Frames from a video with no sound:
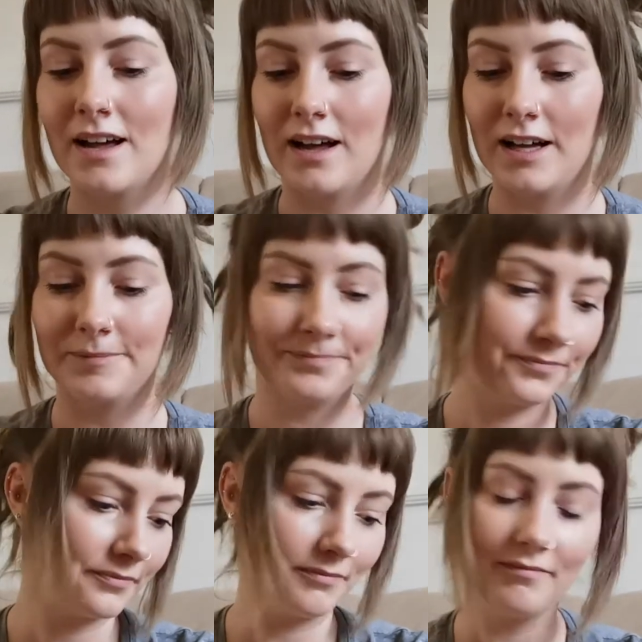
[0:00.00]

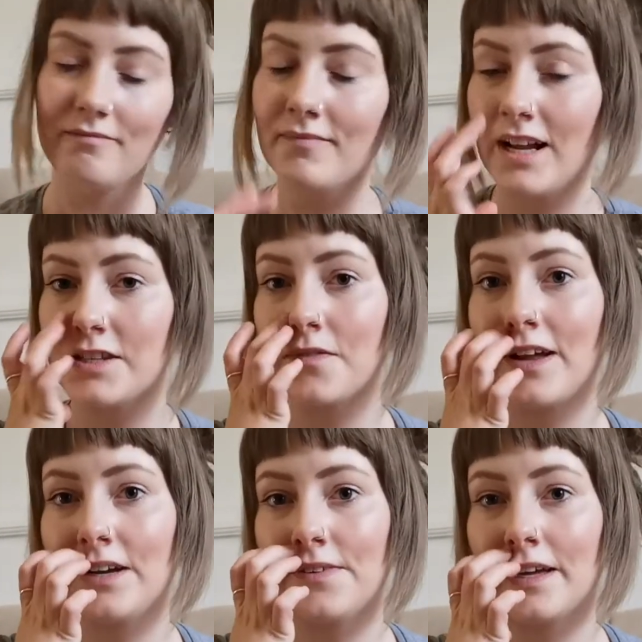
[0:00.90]
As with
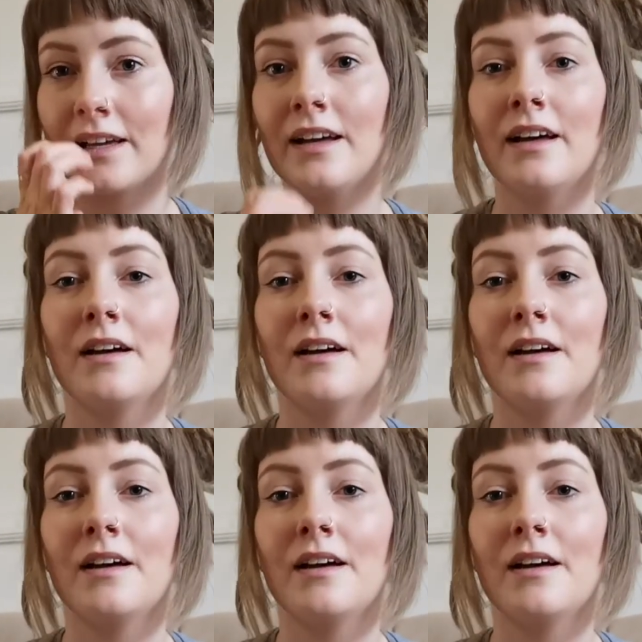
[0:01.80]
anything,